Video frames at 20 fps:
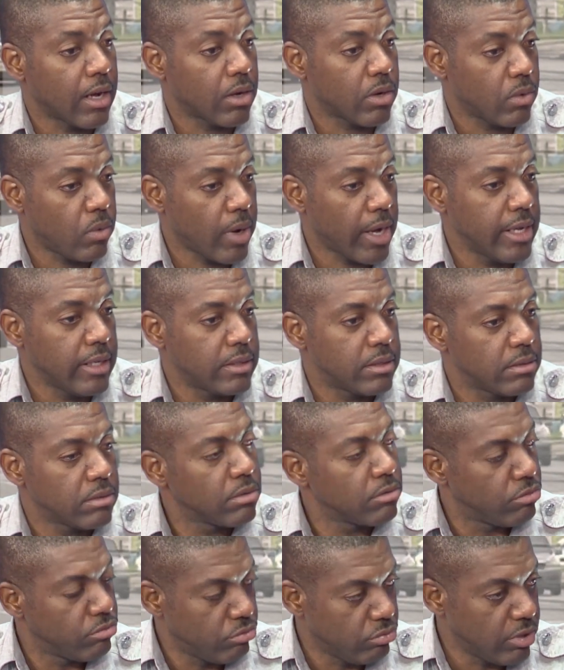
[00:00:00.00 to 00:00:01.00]
quite
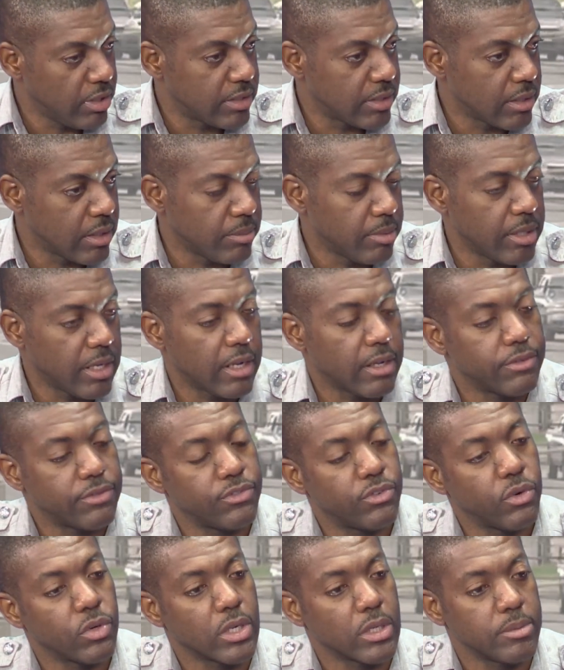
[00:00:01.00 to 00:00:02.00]
reasonable and
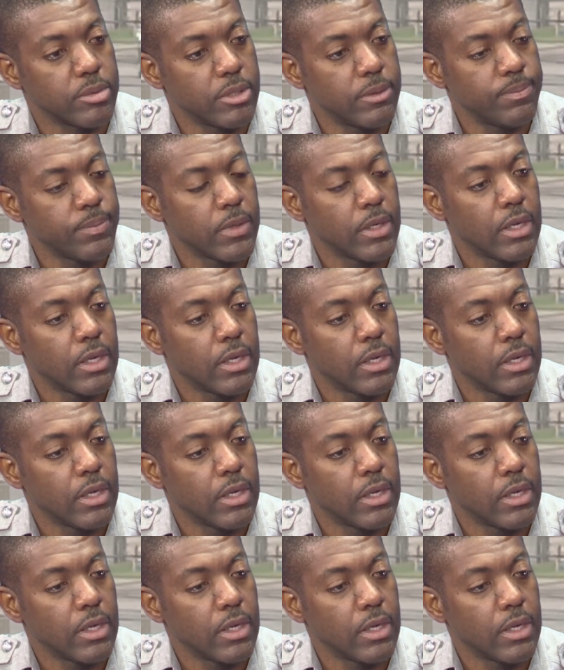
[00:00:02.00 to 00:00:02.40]
affordable.